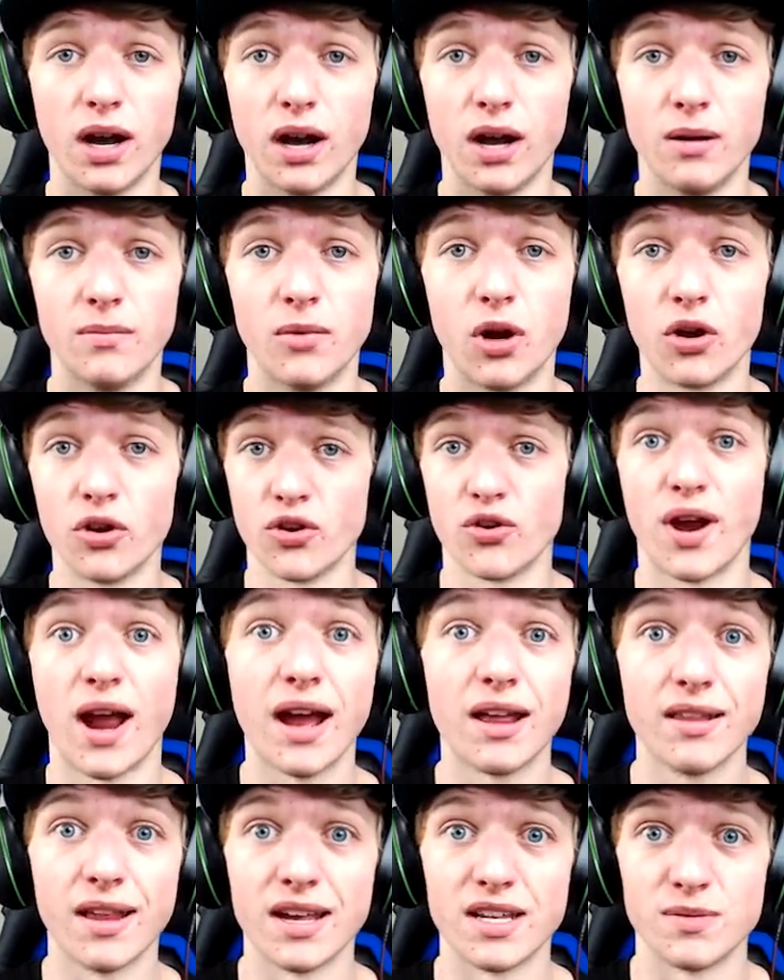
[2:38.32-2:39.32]
all your
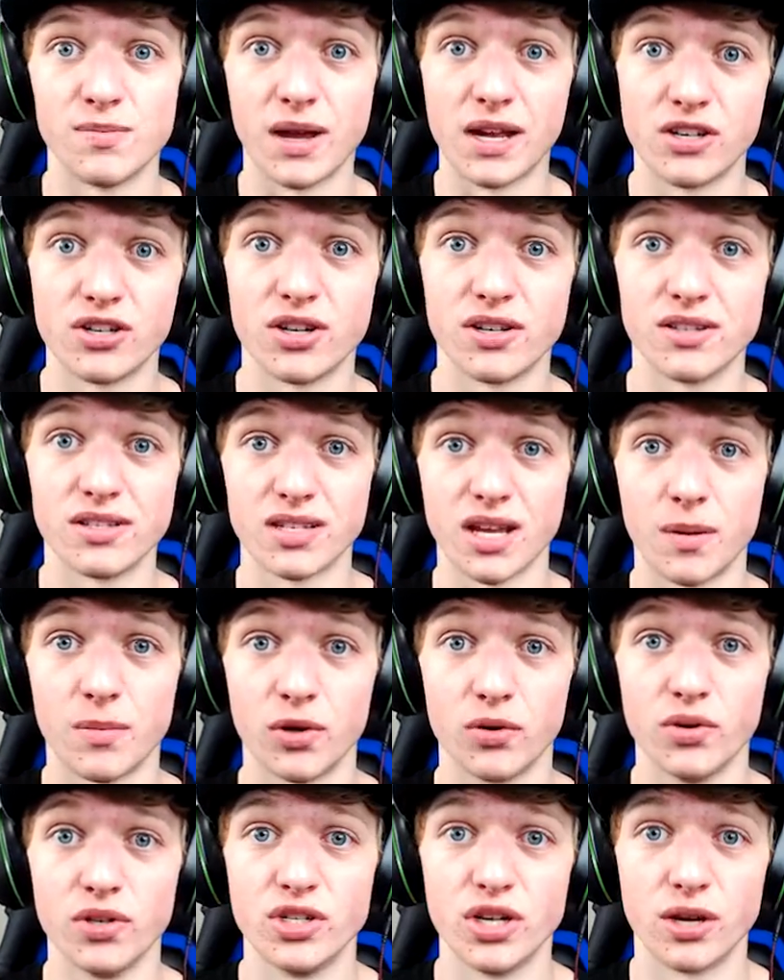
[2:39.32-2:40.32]
allies magicka and
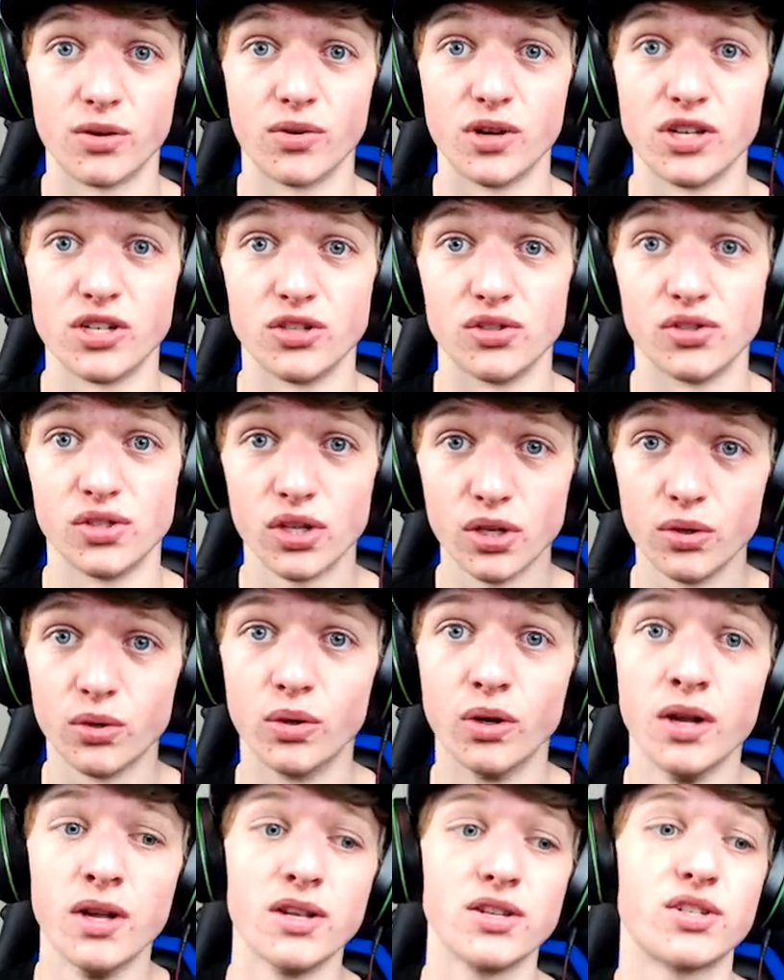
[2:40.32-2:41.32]
stamina regeneration
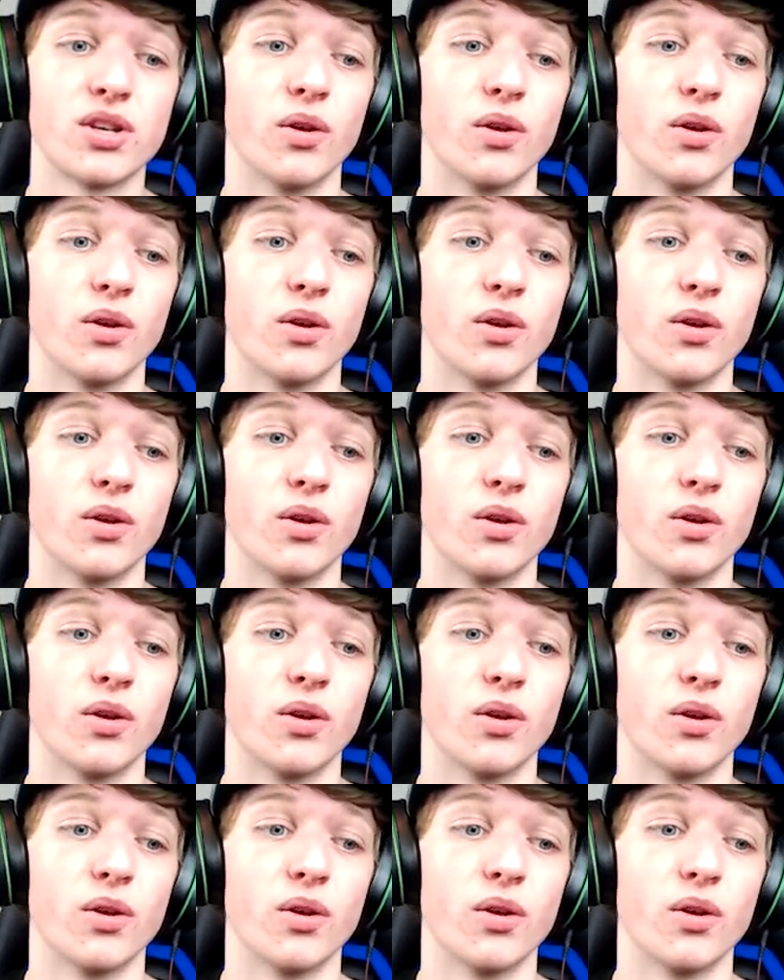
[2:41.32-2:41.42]
too.